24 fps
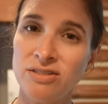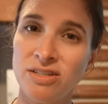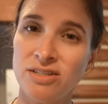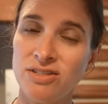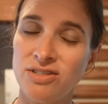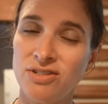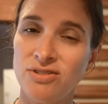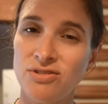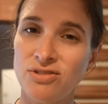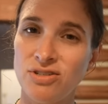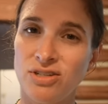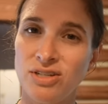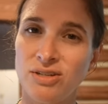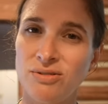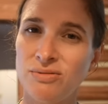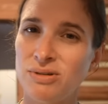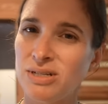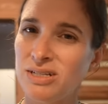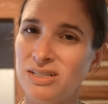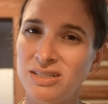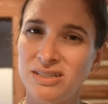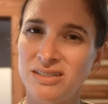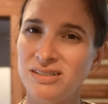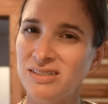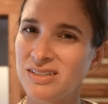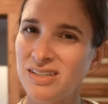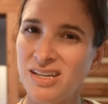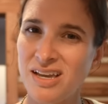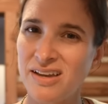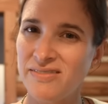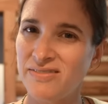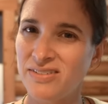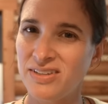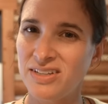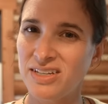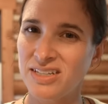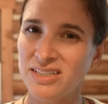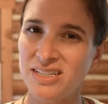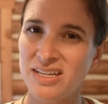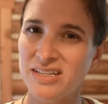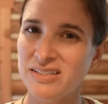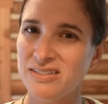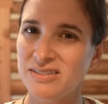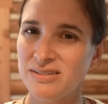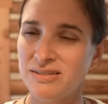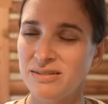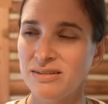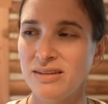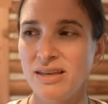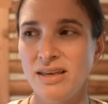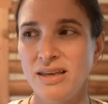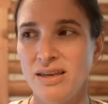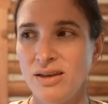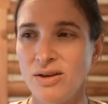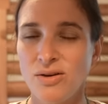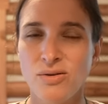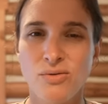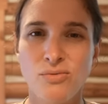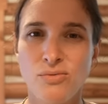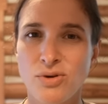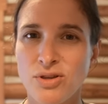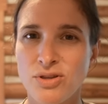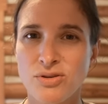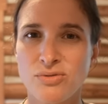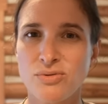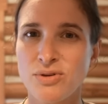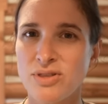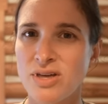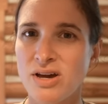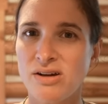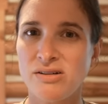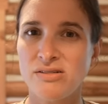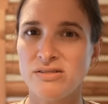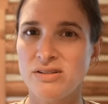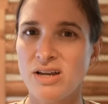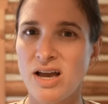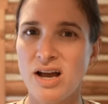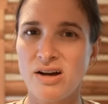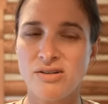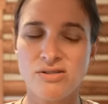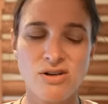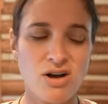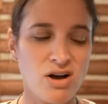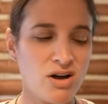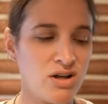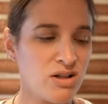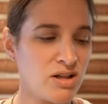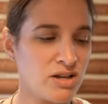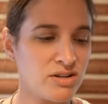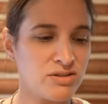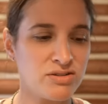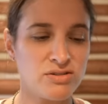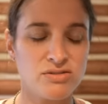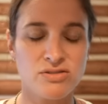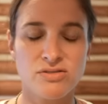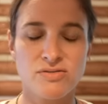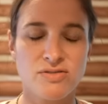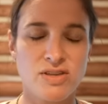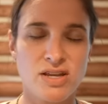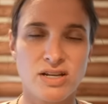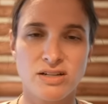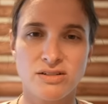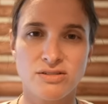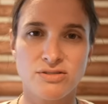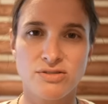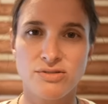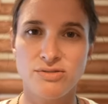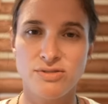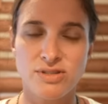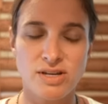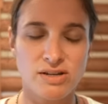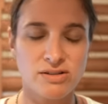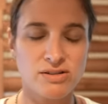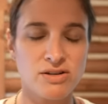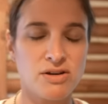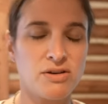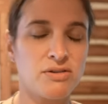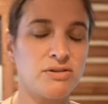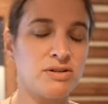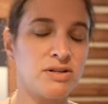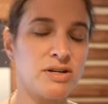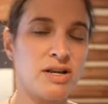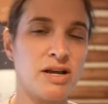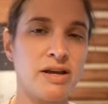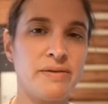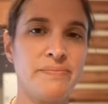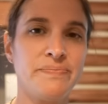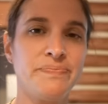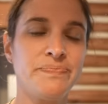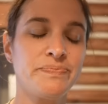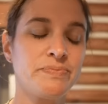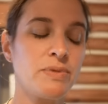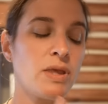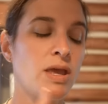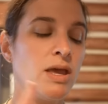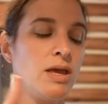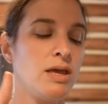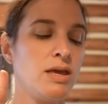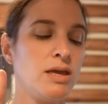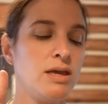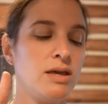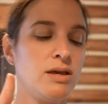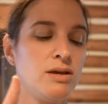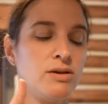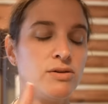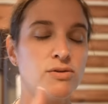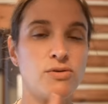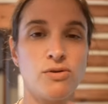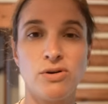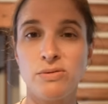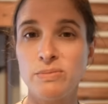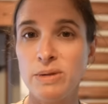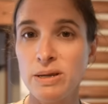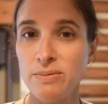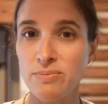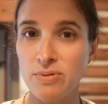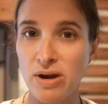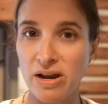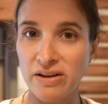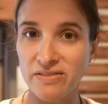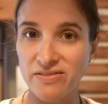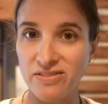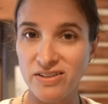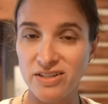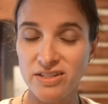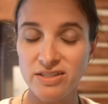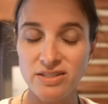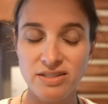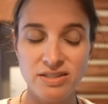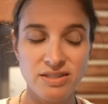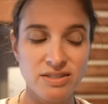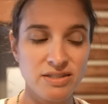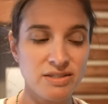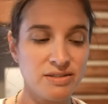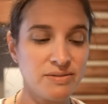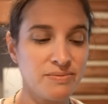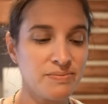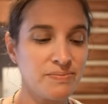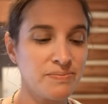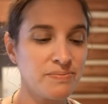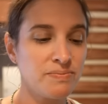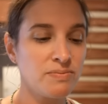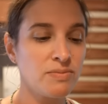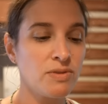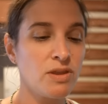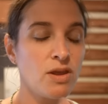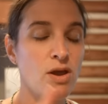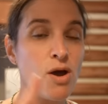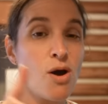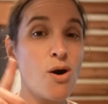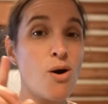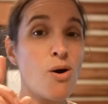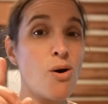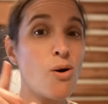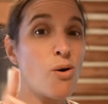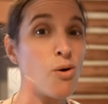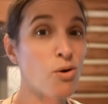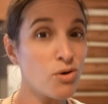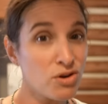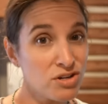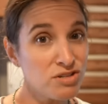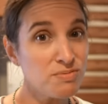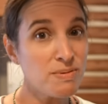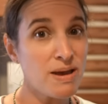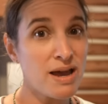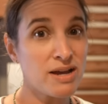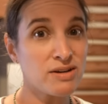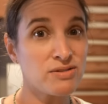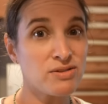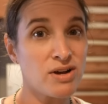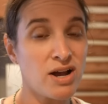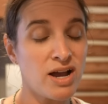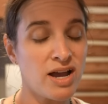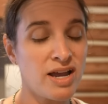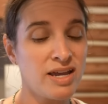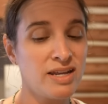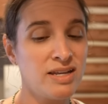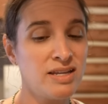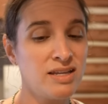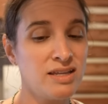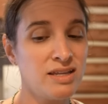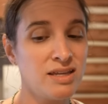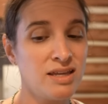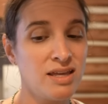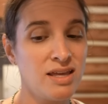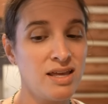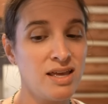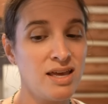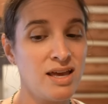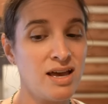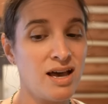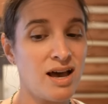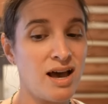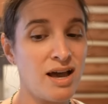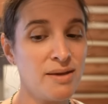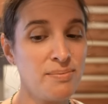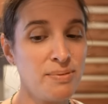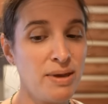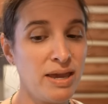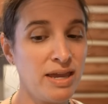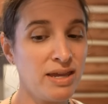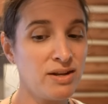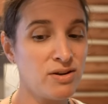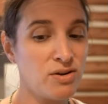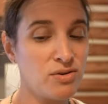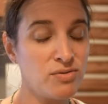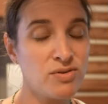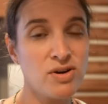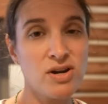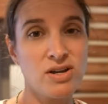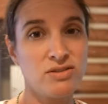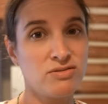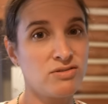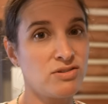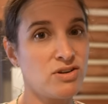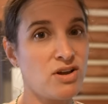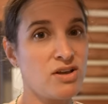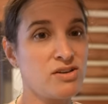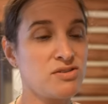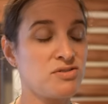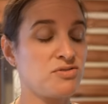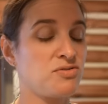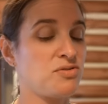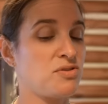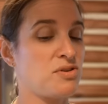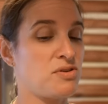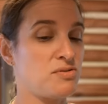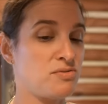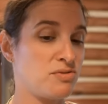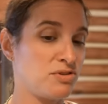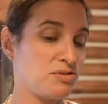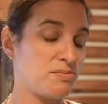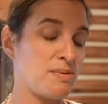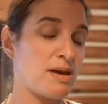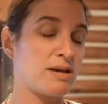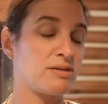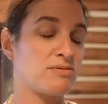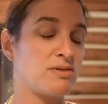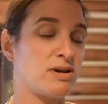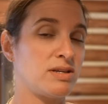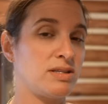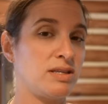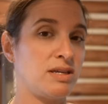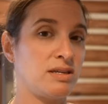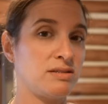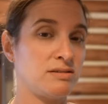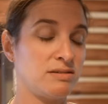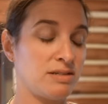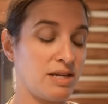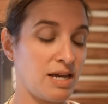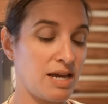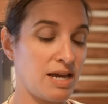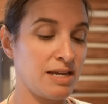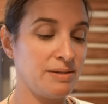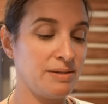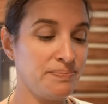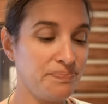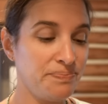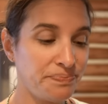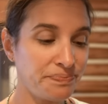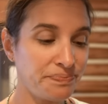That's usually when I feel like that, with or without alcohol. I don't know if that includes alcohol or not. Gourmet breakfast. Horseback ride. I paid over $100 for the horseback ride the other day.